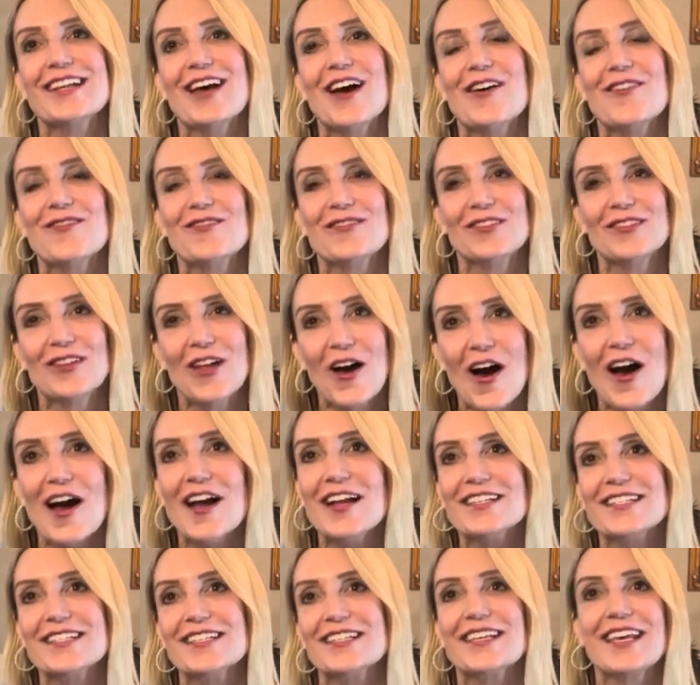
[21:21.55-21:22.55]
of
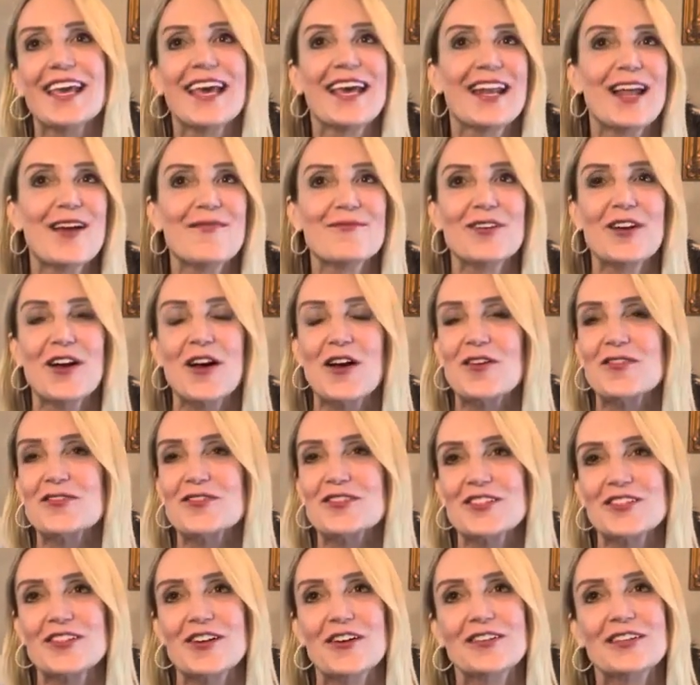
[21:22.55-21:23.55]
Launch. Again, I'm your
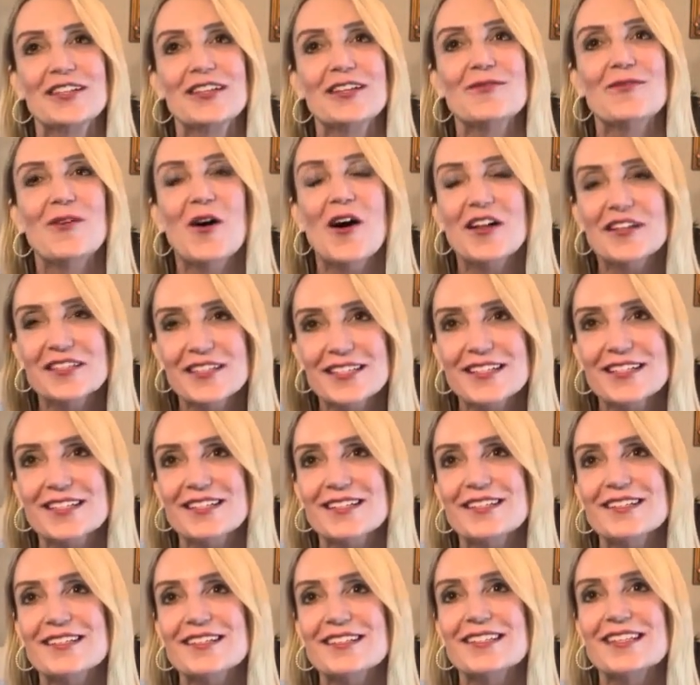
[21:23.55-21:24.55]
host, Charlene
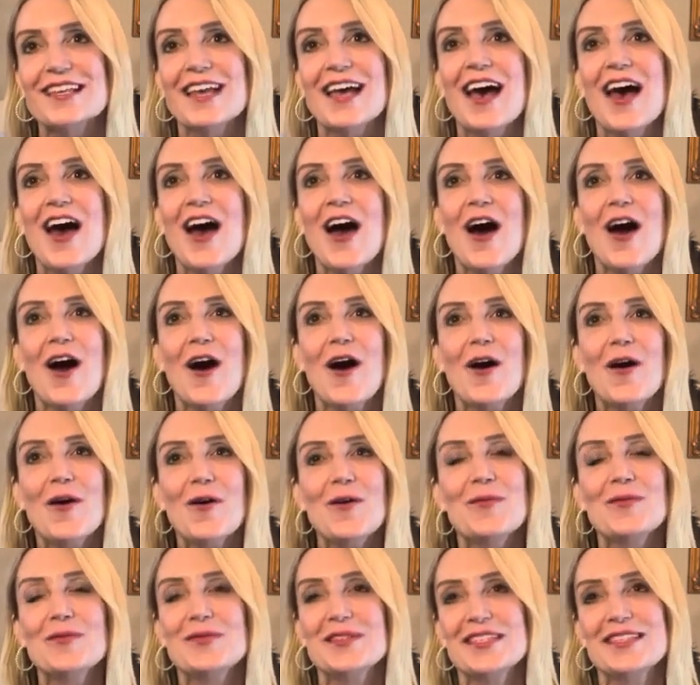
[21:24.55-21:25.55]
Walters.
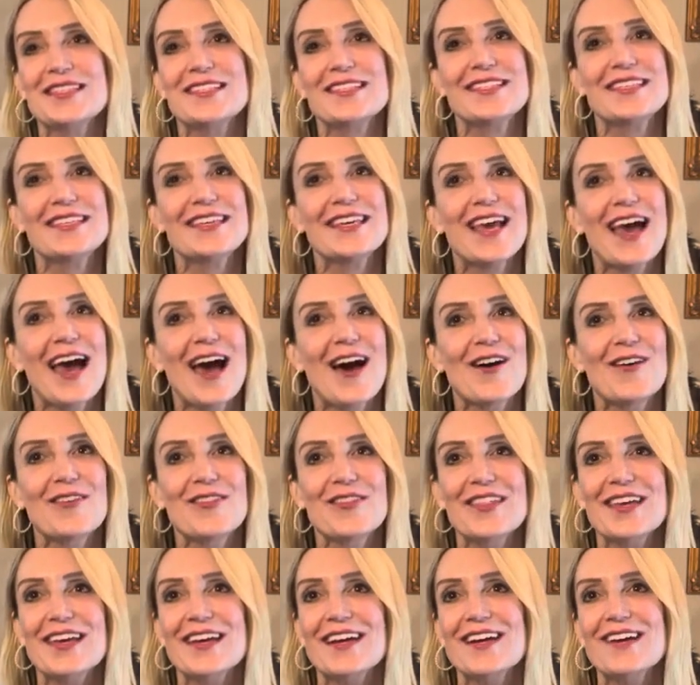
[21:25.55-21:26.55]
Hope to see you
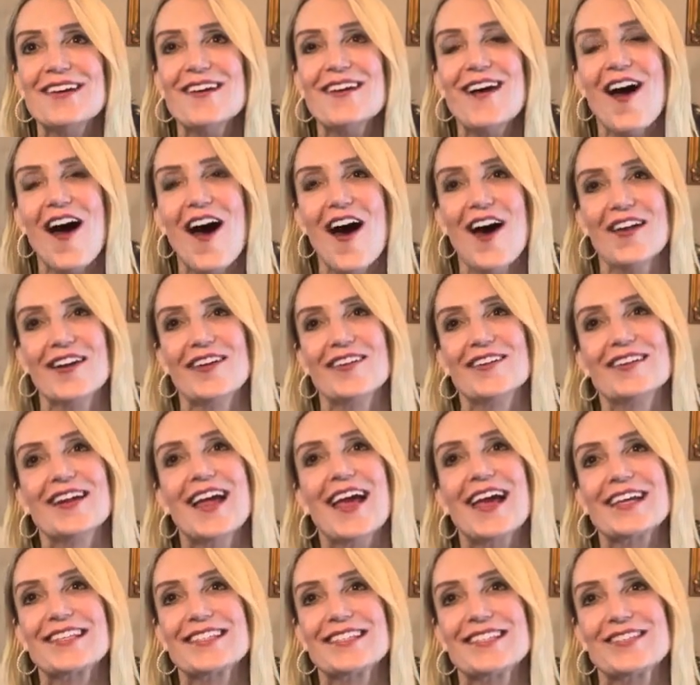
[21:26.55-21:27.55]
out there on our
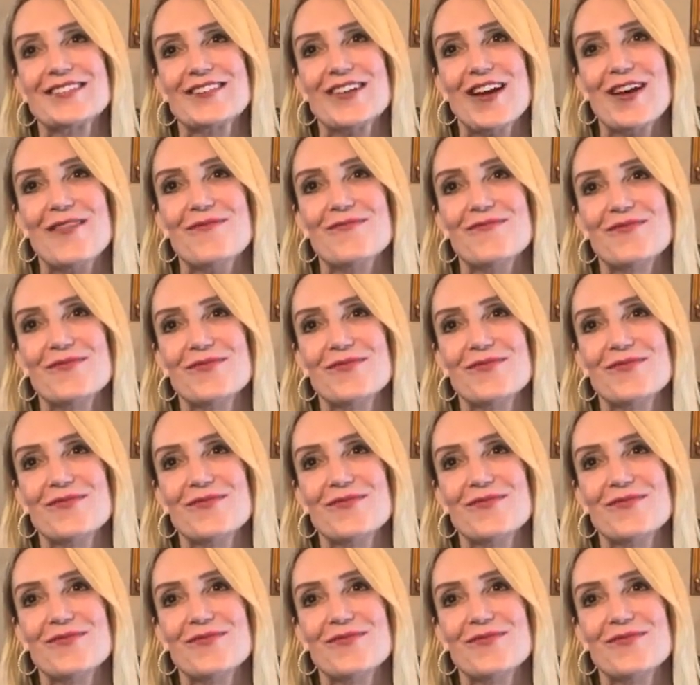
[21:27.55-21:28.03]
next trip.